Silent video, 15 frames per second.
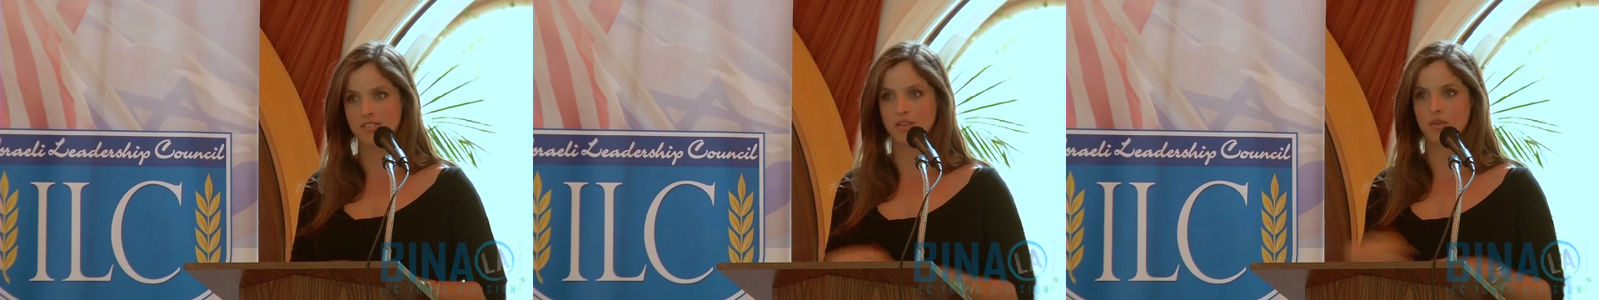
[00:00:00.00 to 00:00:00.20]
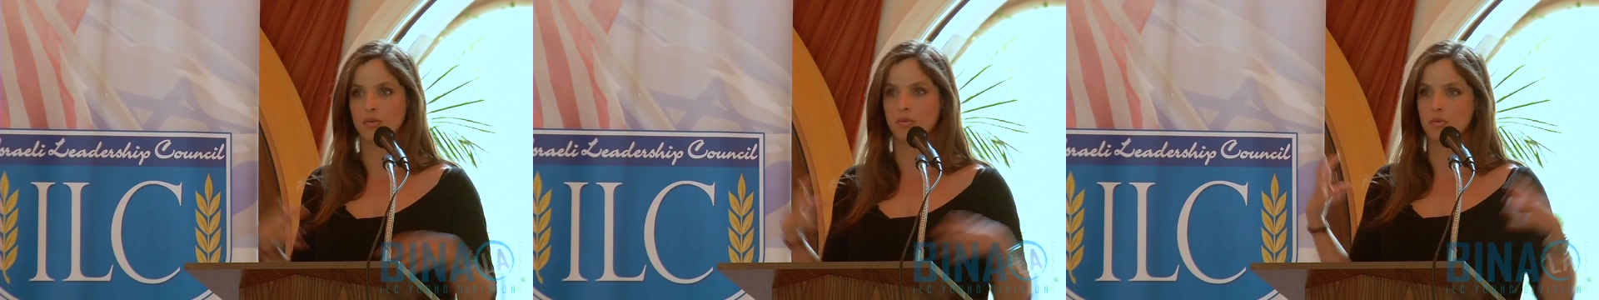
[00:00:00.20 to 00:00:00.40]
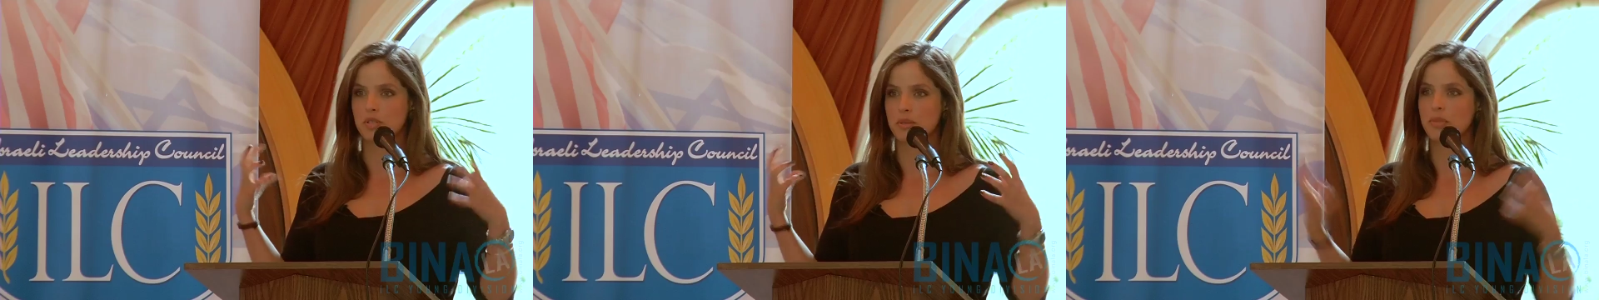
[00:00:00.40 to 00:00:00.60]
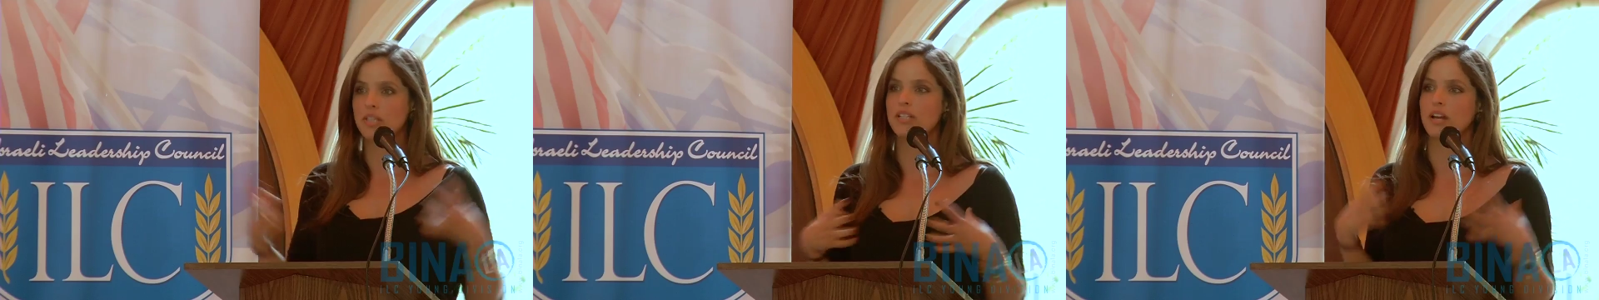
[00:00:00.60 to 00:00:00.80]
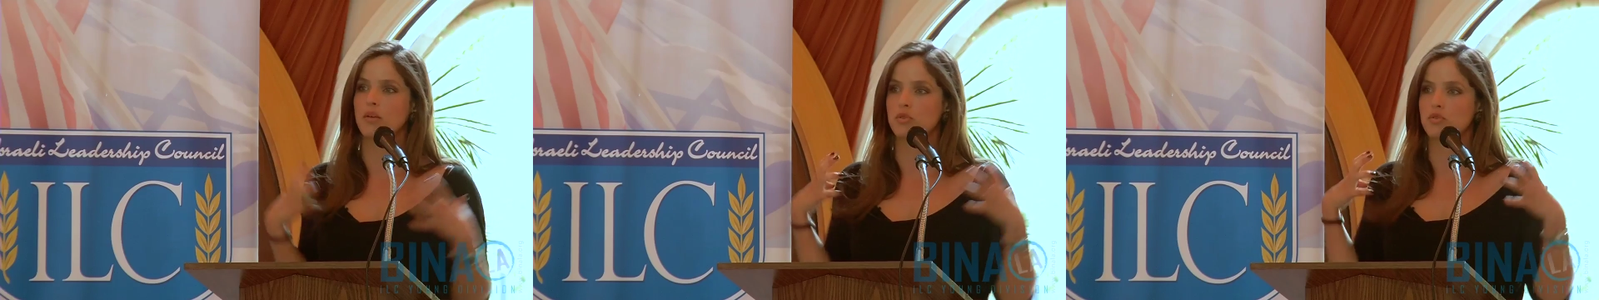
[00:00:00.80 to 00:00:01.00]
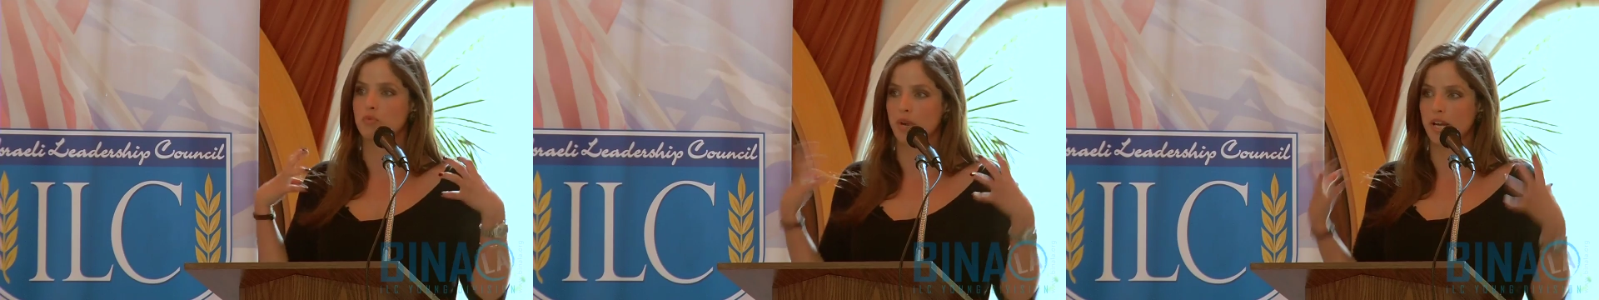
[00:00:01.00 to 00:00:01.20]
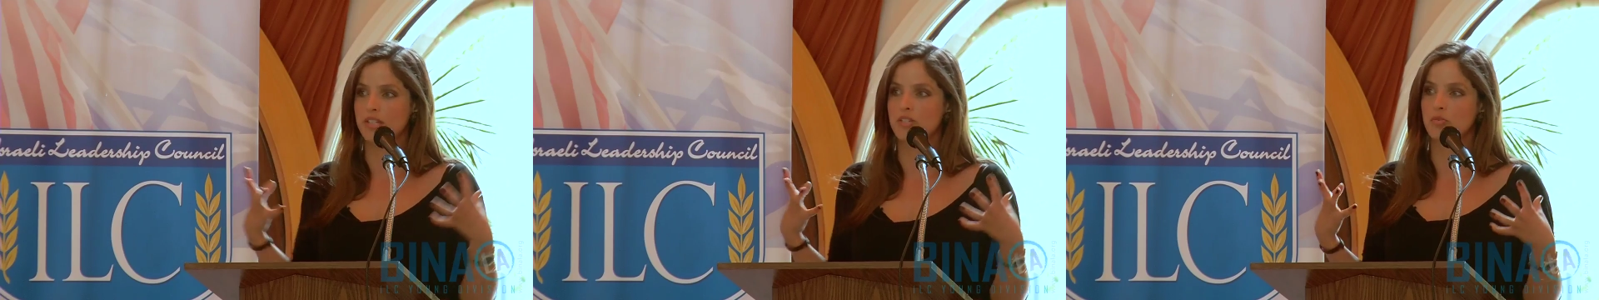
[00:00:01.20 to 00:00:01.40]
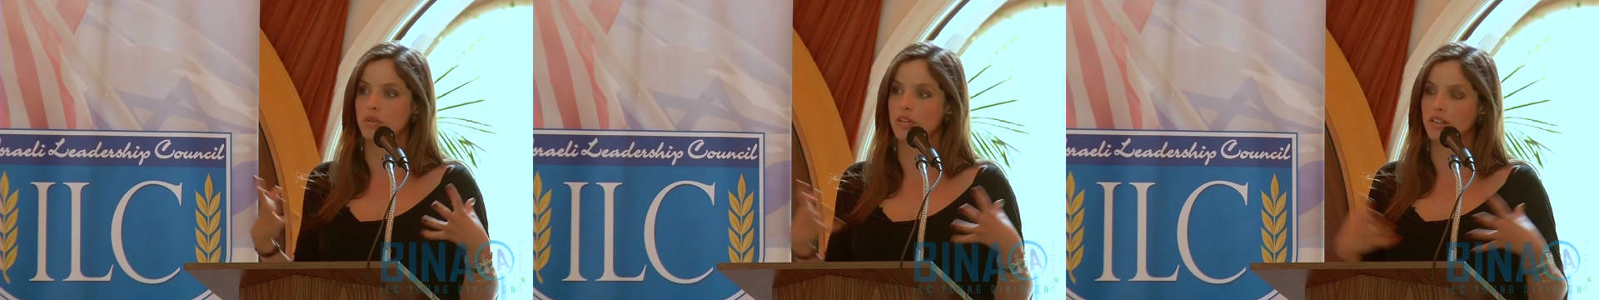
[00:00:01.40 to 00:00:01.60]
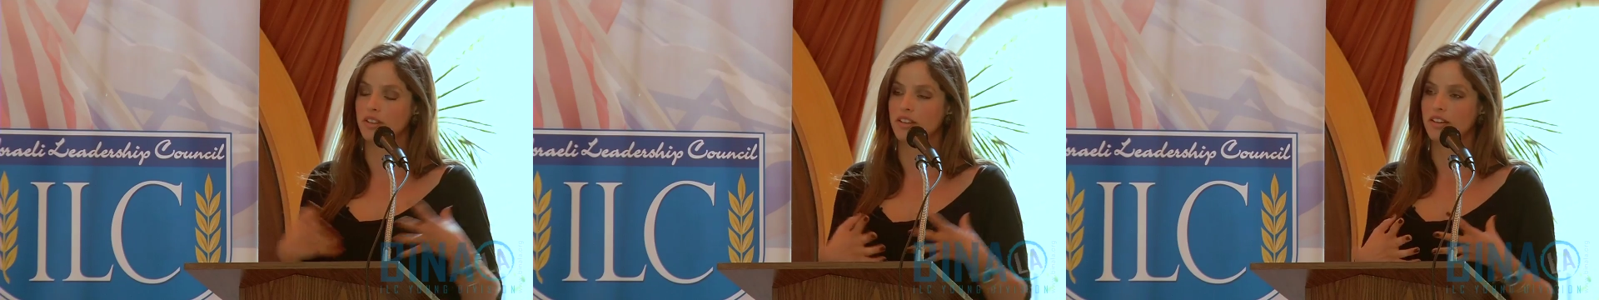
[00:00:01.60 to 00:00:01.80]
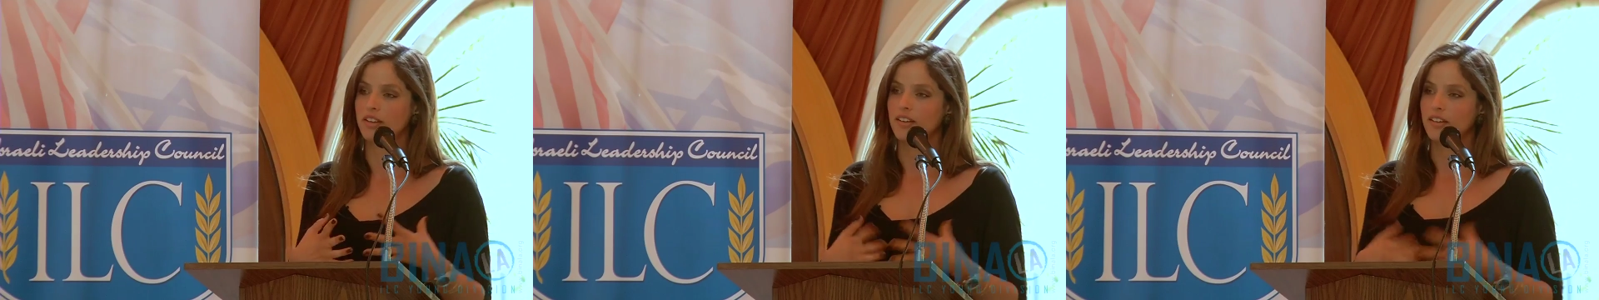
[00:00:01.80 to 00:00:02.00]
So it was something that I was raised with